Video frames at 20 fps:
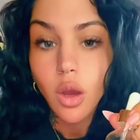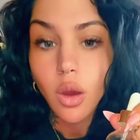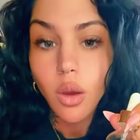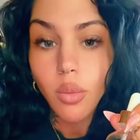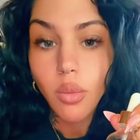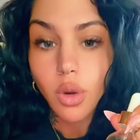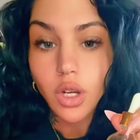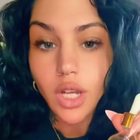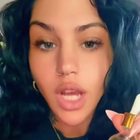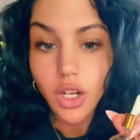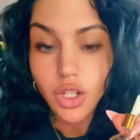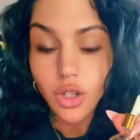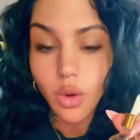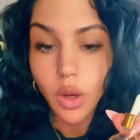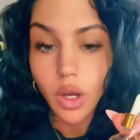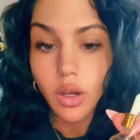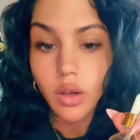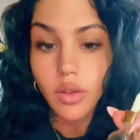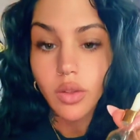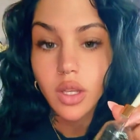protection
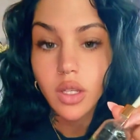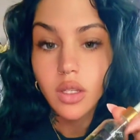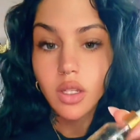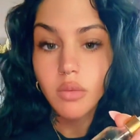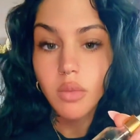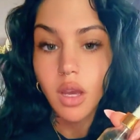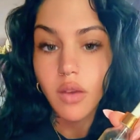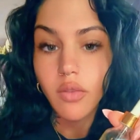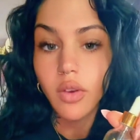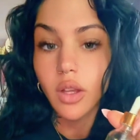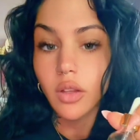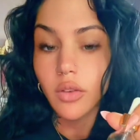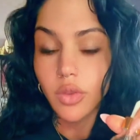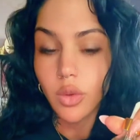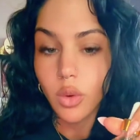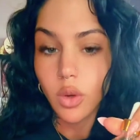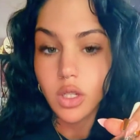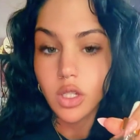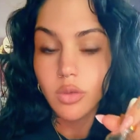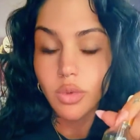oil. This is my Veil of
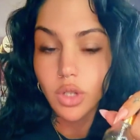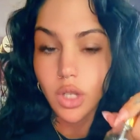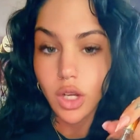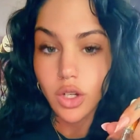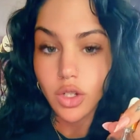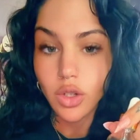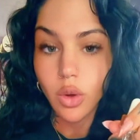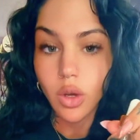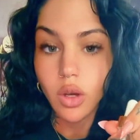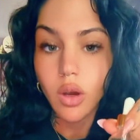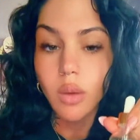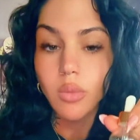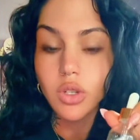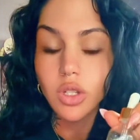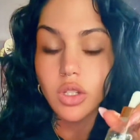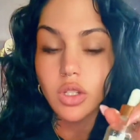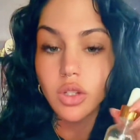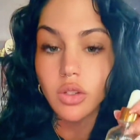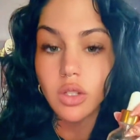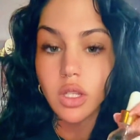Thorns protection oil. I'm
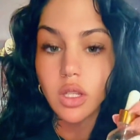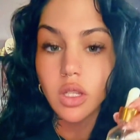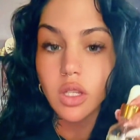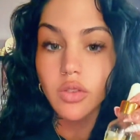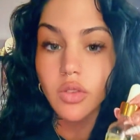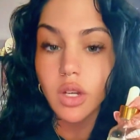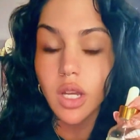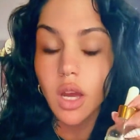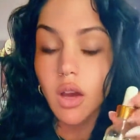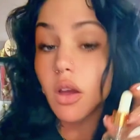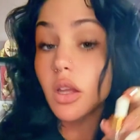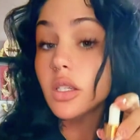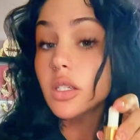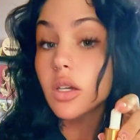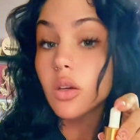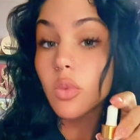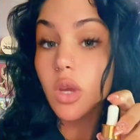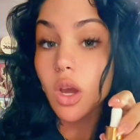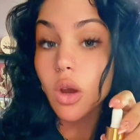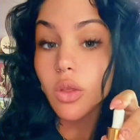just using this right now until
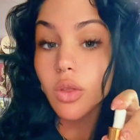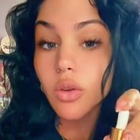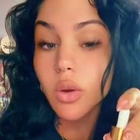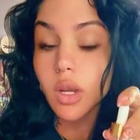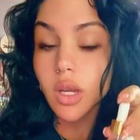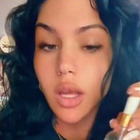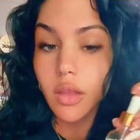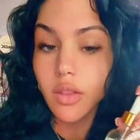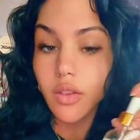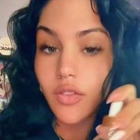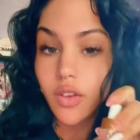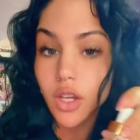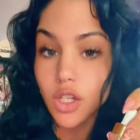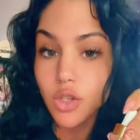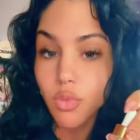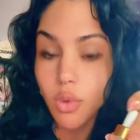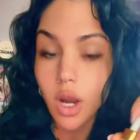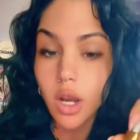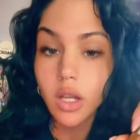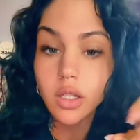we go through and get the finished
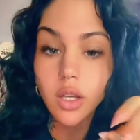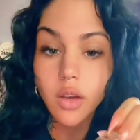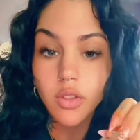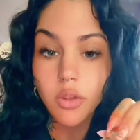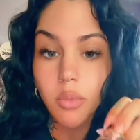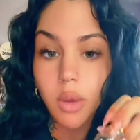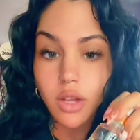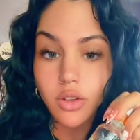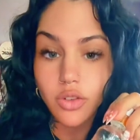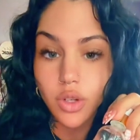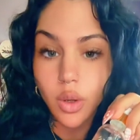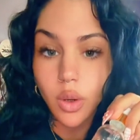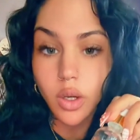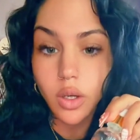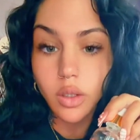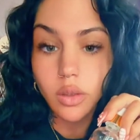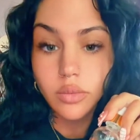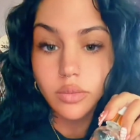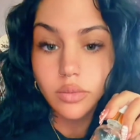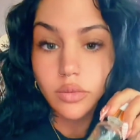product of the boundary
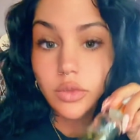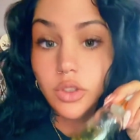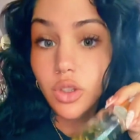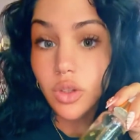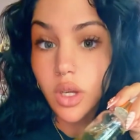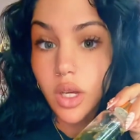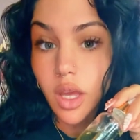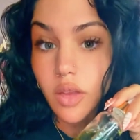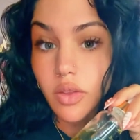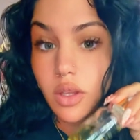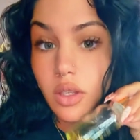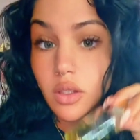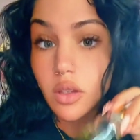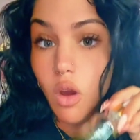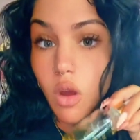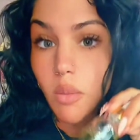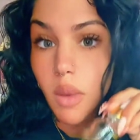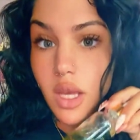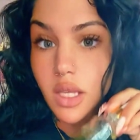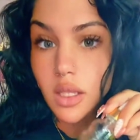oil. You could get this
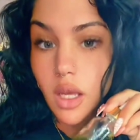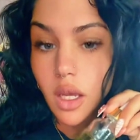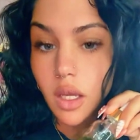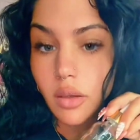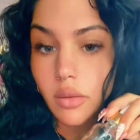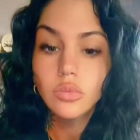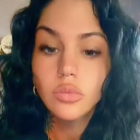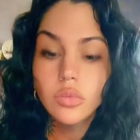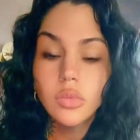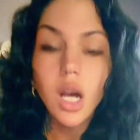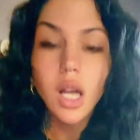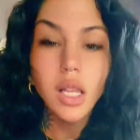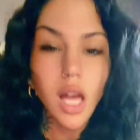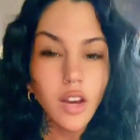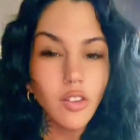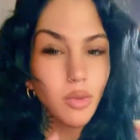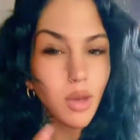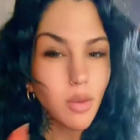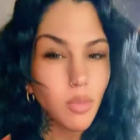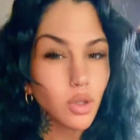on my site. A lot
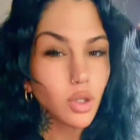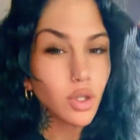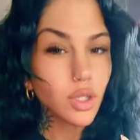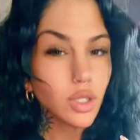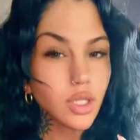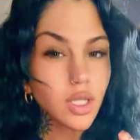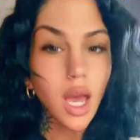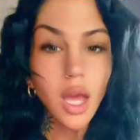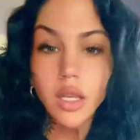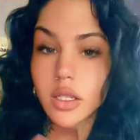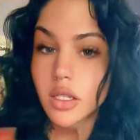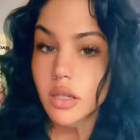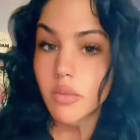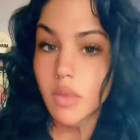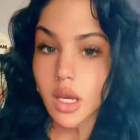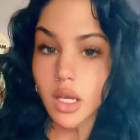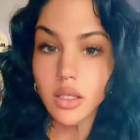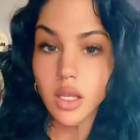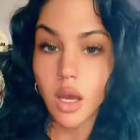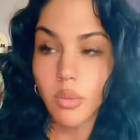of people tend to
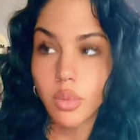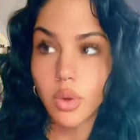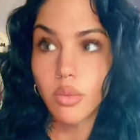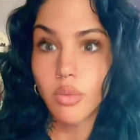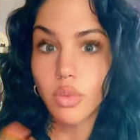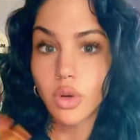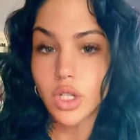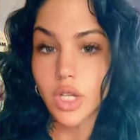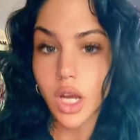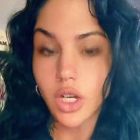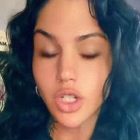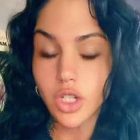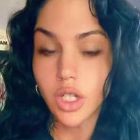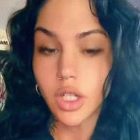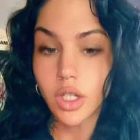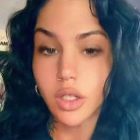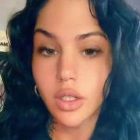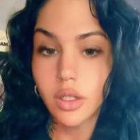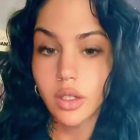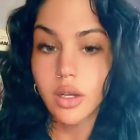mix up
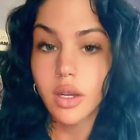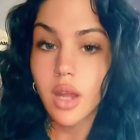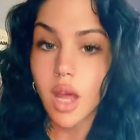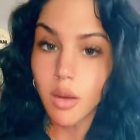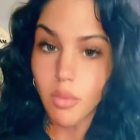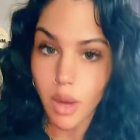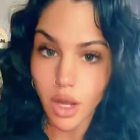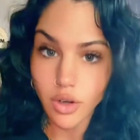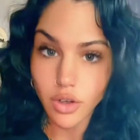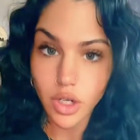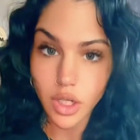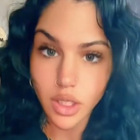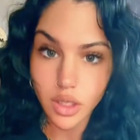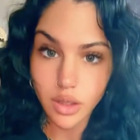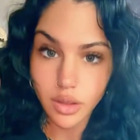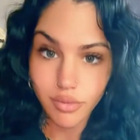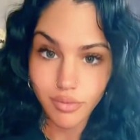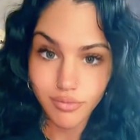protection and boundaries.